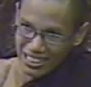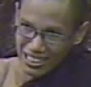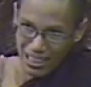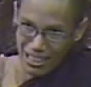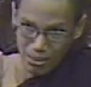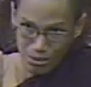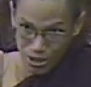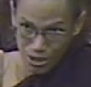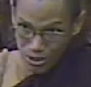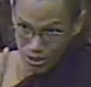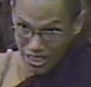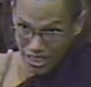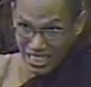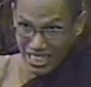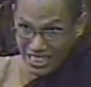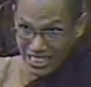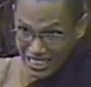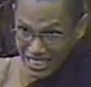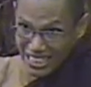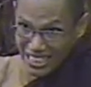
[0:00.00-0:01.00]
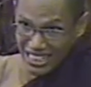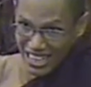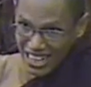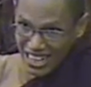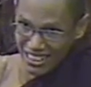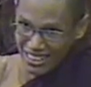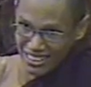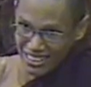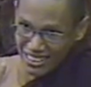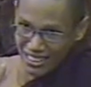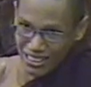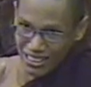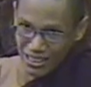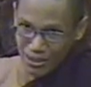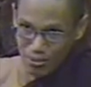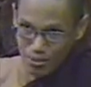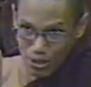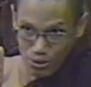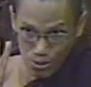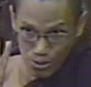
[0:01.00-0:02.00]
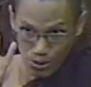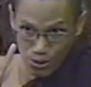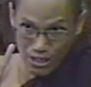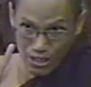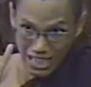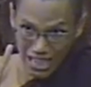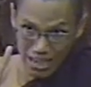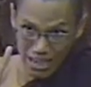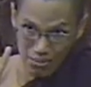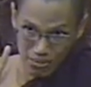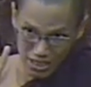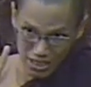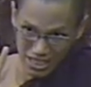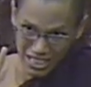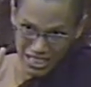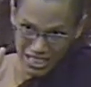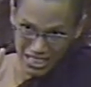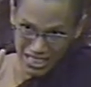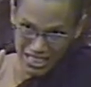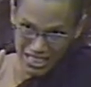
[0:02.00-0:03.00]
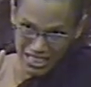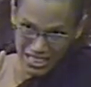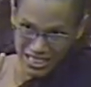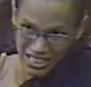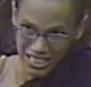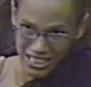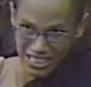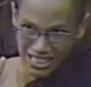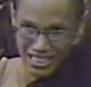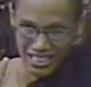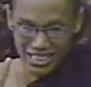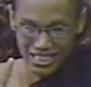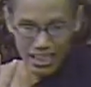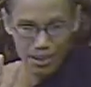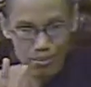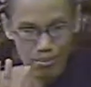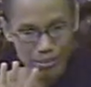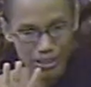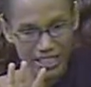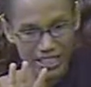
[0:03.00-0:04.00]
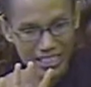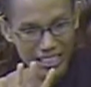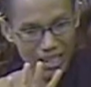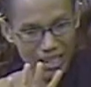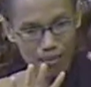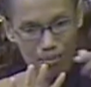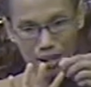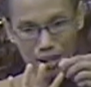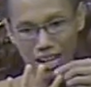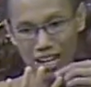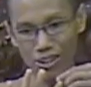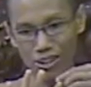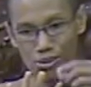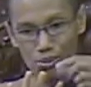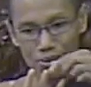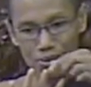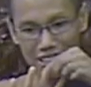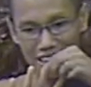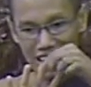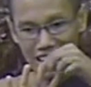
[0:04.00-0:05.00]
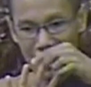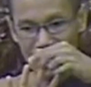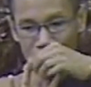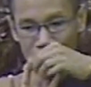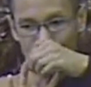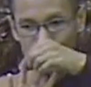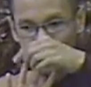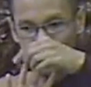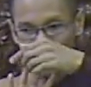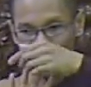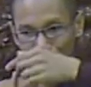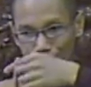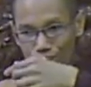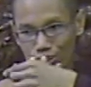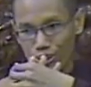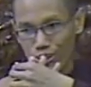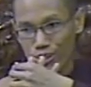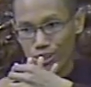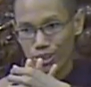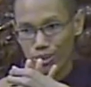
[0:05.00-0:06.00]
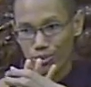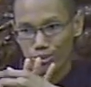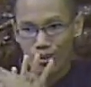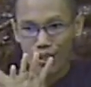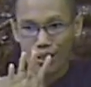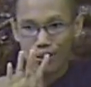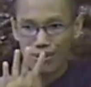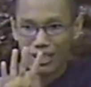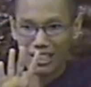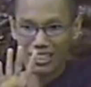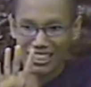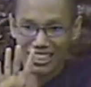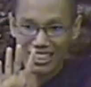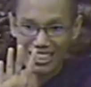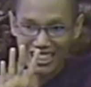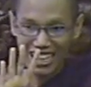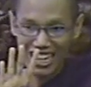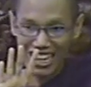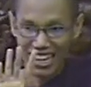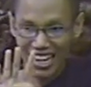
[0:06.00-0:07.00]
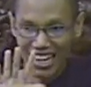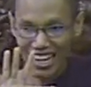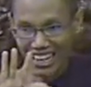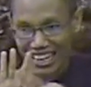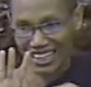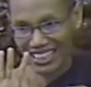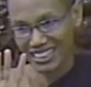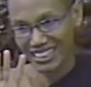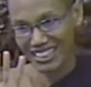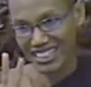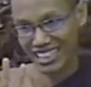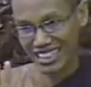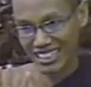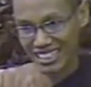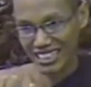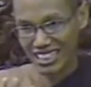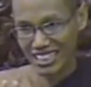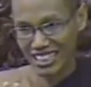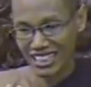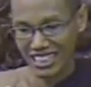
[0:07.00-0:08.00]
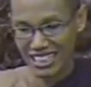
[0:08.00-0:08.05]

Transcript: Kamavachara about four times uh, parikama, upachara, anulom, gotrabhu, after that jhana, like that.